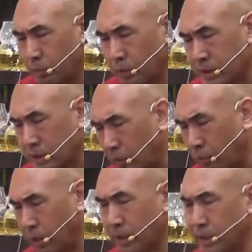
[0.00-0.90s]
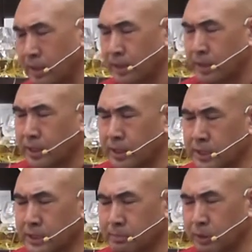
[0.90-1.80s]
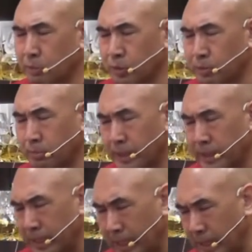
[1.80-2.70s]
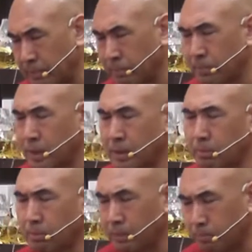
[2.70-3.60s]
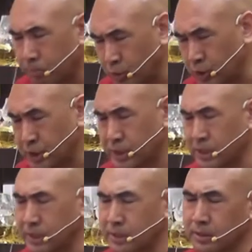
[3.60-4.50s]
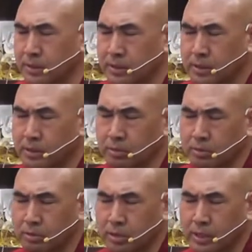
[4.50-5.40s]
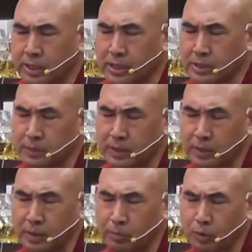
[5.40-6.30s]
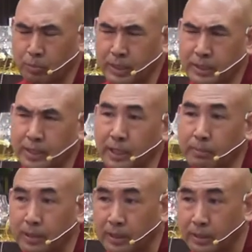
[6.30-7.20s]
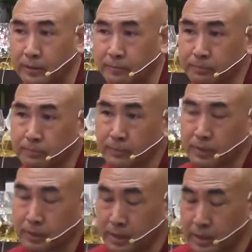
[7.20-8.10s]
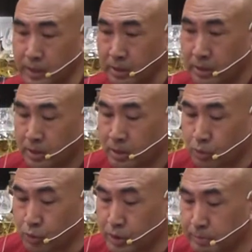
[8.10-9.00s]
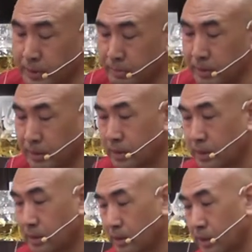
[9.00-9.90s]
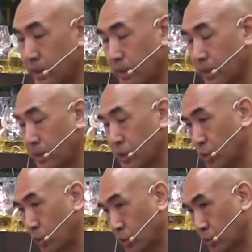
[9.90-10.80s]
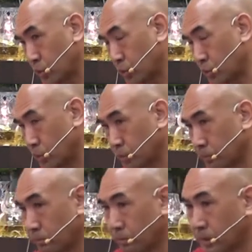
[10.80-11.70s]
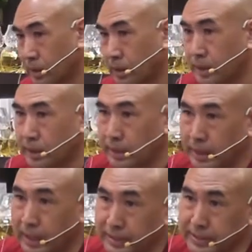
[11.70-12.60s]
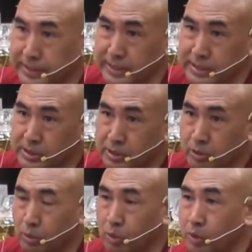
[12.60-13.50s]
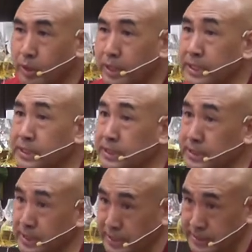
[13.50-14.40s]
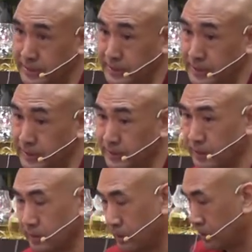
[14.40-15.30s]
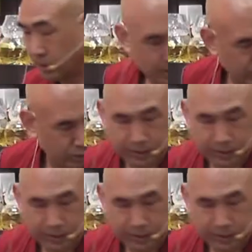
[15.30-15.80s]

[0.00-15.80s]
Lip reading: with someone, attachment with my name, my position, you know, attachment about my dharma. Then, do you remember the antidotes? Ugliness or essenceless? It's